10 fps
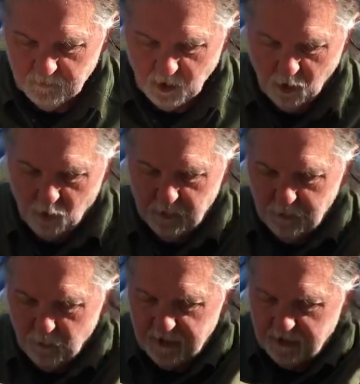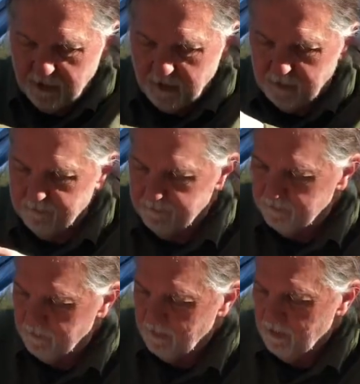oh, and with the
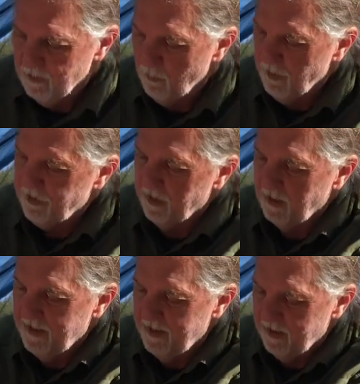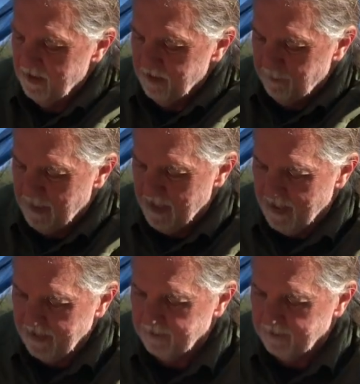lid on the pack,